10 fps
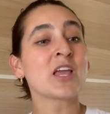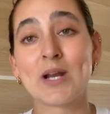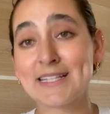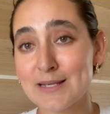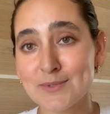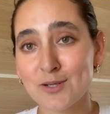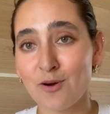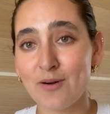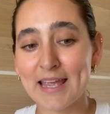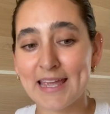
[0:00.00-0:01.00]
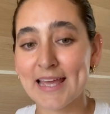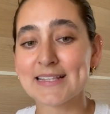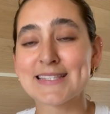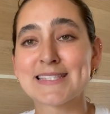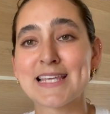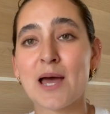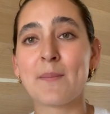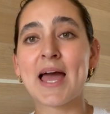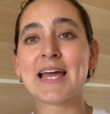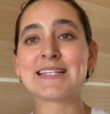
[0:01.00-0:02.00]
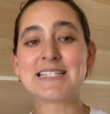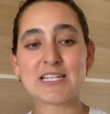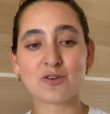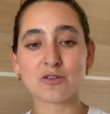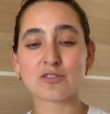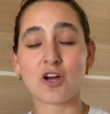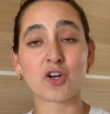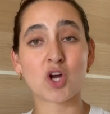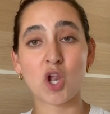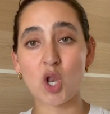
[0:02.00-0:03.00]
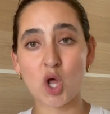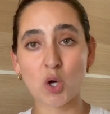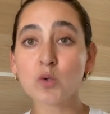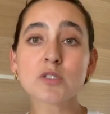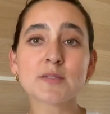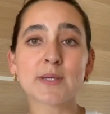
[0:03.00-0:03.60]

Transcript: Right time to go and get some deals on clothes,